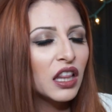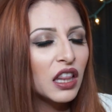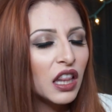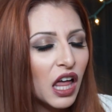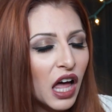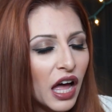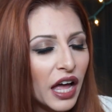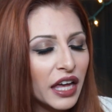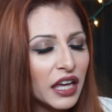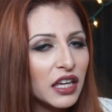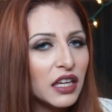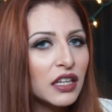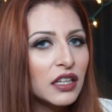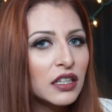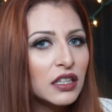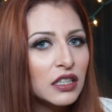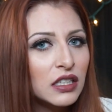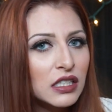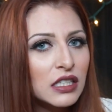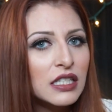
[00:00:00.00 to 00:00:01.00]
like
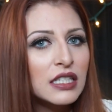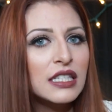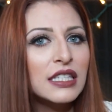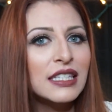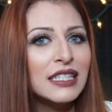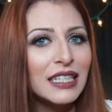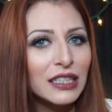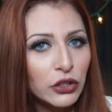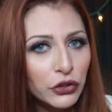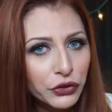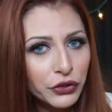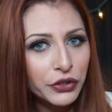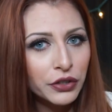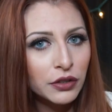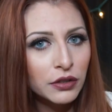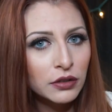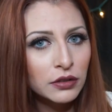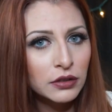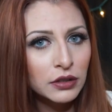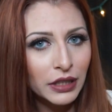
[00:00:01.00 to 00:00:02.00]
silk,
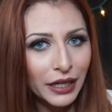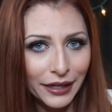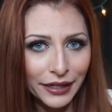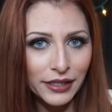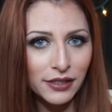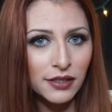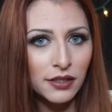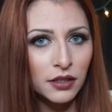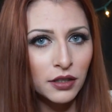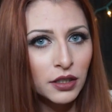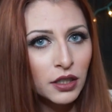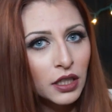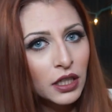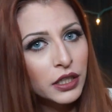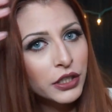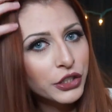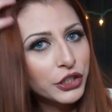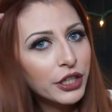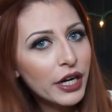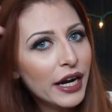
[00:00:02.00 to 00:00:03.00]
guys.
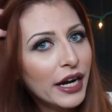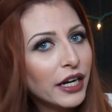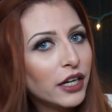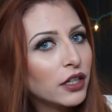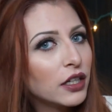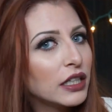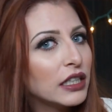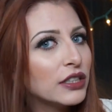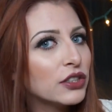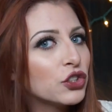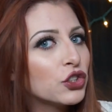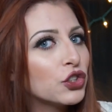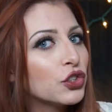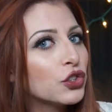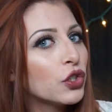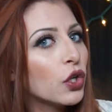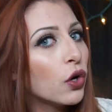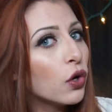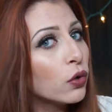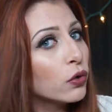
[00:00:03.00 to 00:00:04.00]
Your hair is
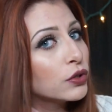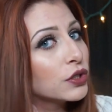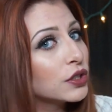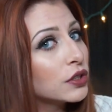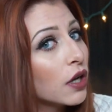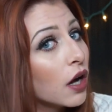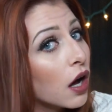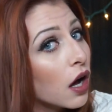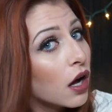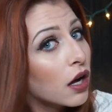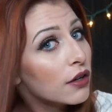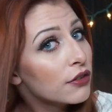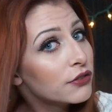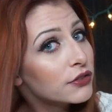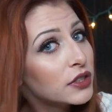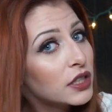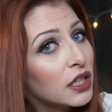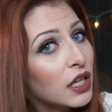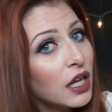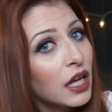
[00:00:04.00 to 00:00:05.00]
so
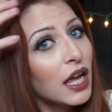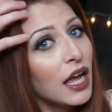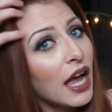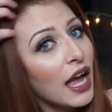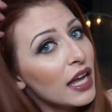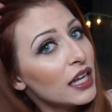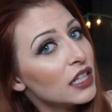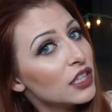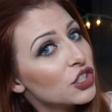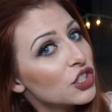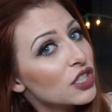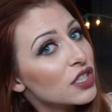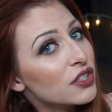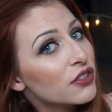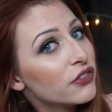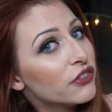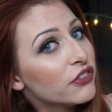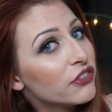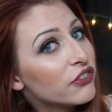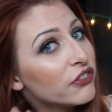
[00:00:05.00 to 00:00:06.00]
soft, and it
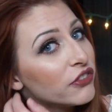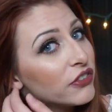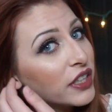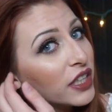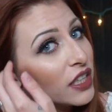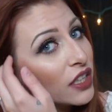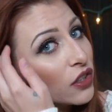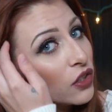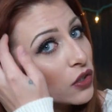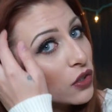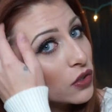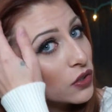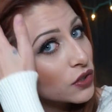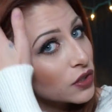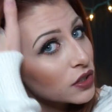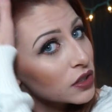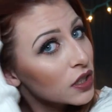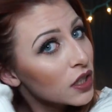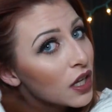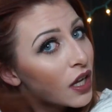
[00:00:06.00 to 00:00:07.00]
just
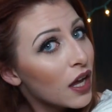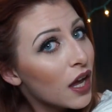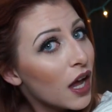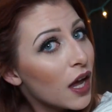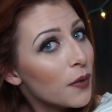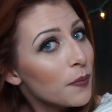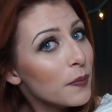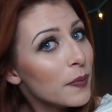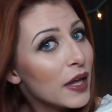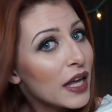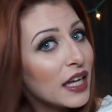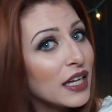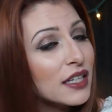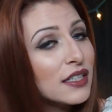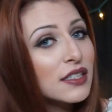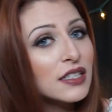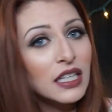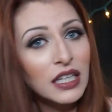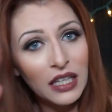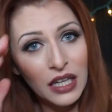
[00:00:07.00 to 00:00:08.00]
feels
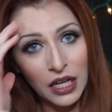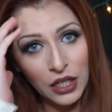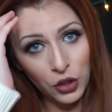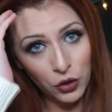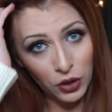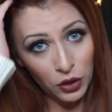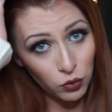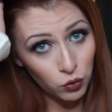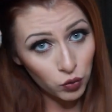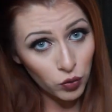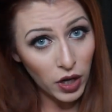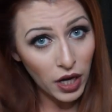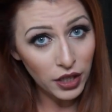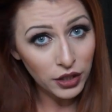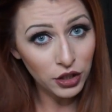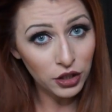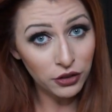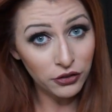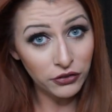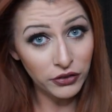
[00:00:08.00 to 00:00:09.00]
amazing, and you can
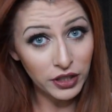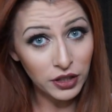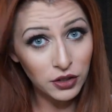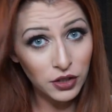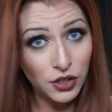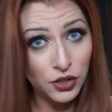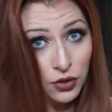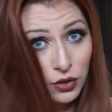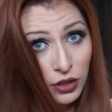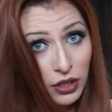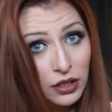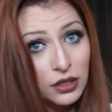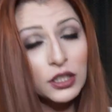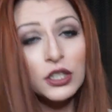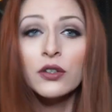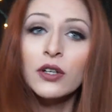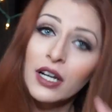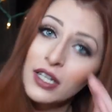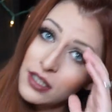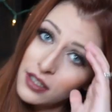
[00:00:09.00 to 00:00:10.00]
run your fingers through it. Do
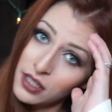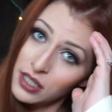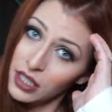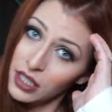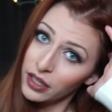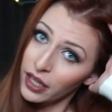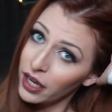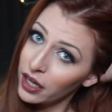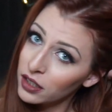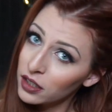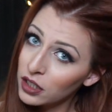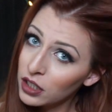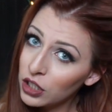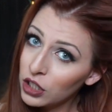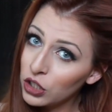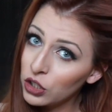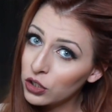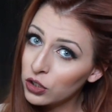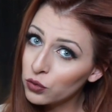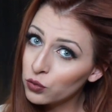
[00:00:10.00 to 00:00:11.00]
you guys that?
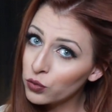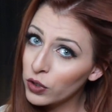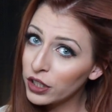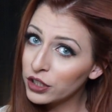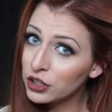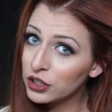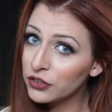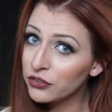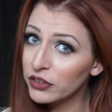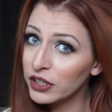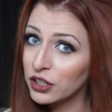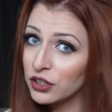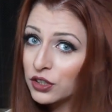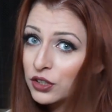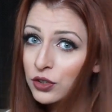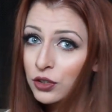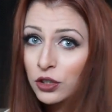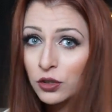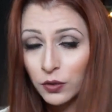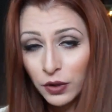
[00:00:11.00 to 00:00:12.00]
You can run your
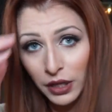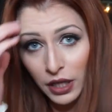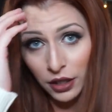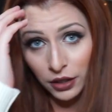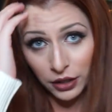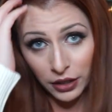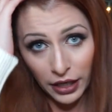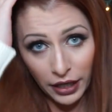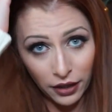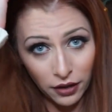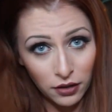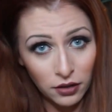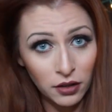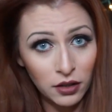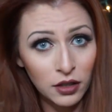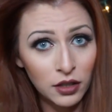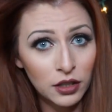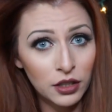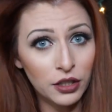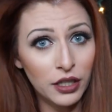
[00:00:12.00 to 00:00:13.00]
fingers through it without your
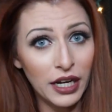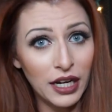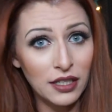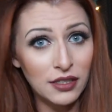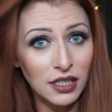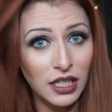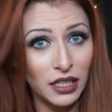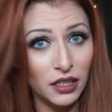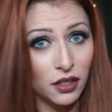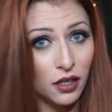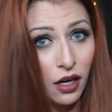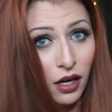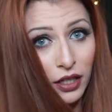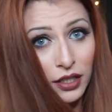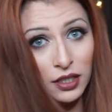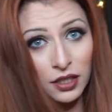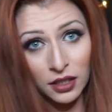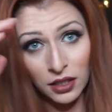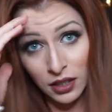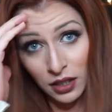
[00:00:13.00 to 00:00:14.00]
hands getting
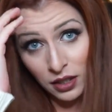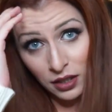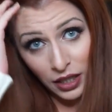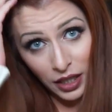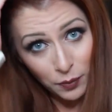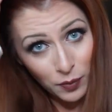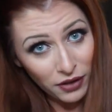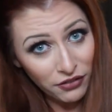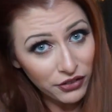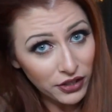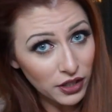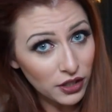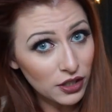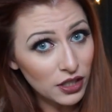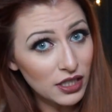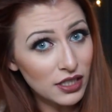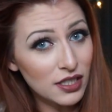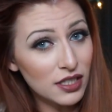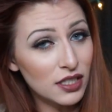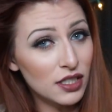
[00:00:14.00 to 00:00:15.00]
caught. Like, my finger
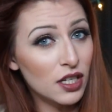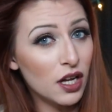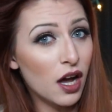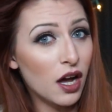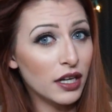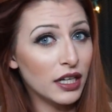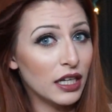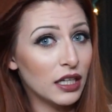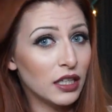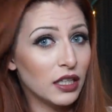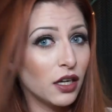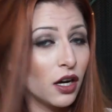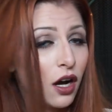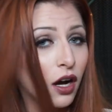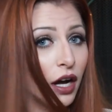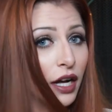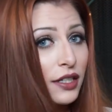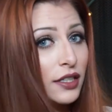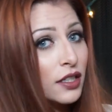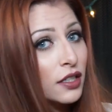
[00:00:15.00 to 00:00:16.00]
is not getting
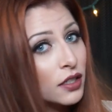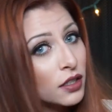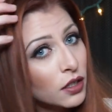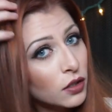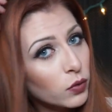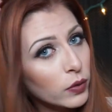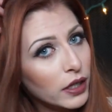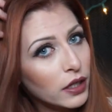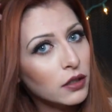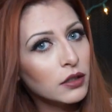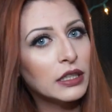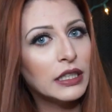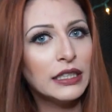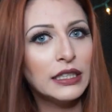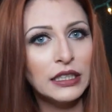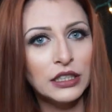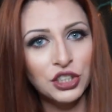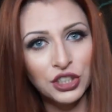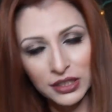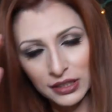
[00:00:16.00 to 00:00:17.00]
caught. Well, it
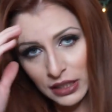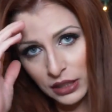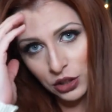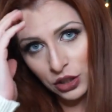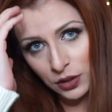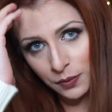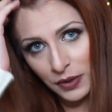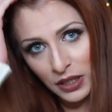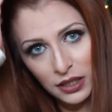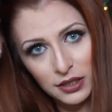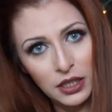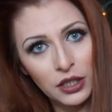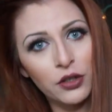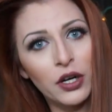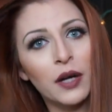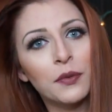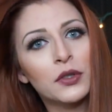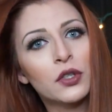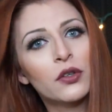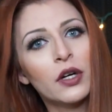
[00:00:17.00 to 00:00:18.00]
did just then, just because I
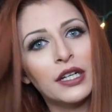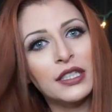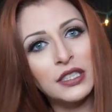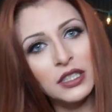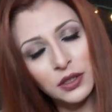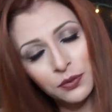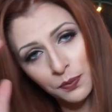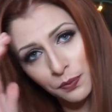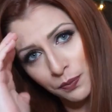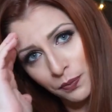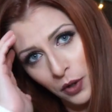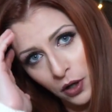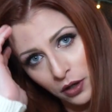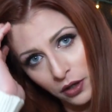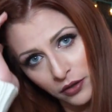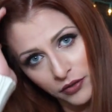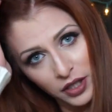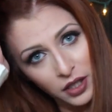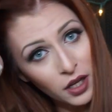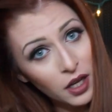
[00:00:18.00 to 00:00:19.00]
grabbed a crazy
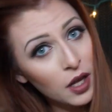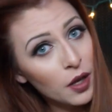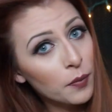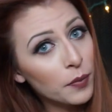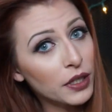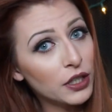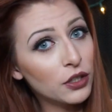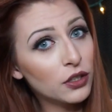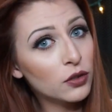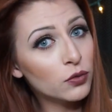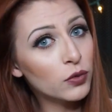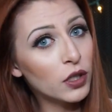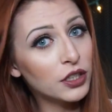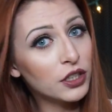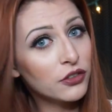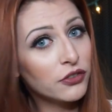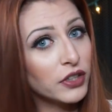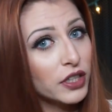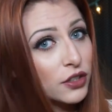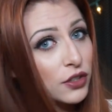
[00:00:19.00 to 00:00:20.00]
part of it. But you can run
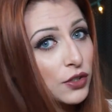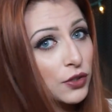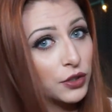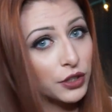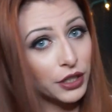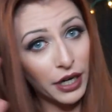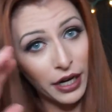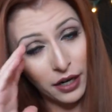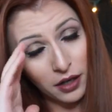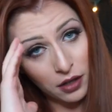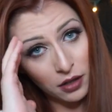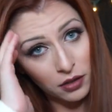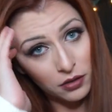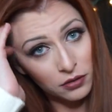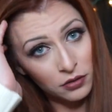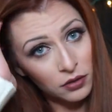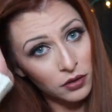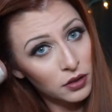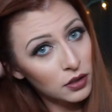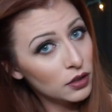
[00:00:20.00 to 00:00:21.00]
your fingers through your hair,
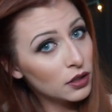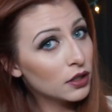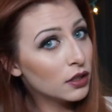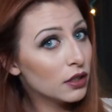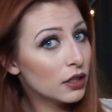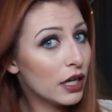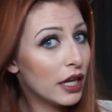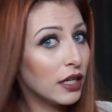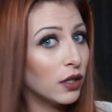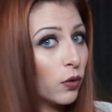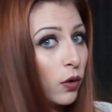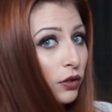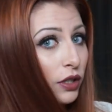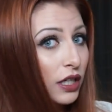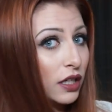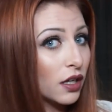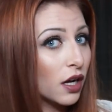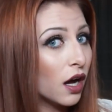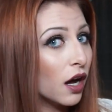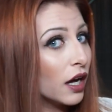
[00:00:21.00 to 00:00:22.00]
and it won't
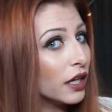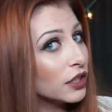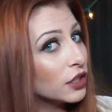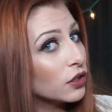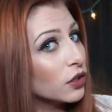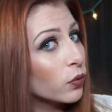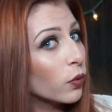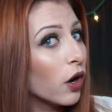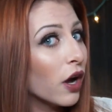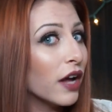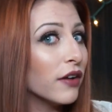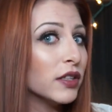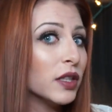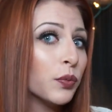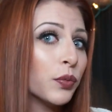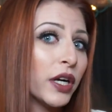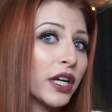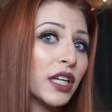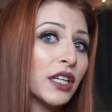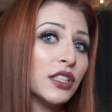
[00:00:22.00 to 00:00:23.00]
get caught, and you won't have any
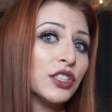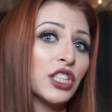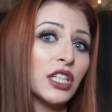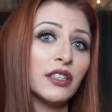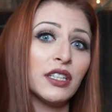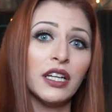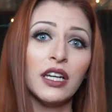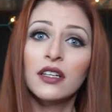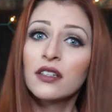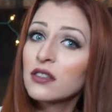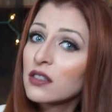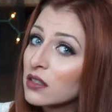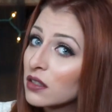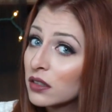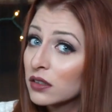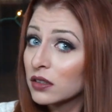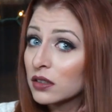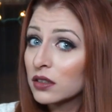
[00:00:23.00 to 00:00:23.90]
breakage at the ends.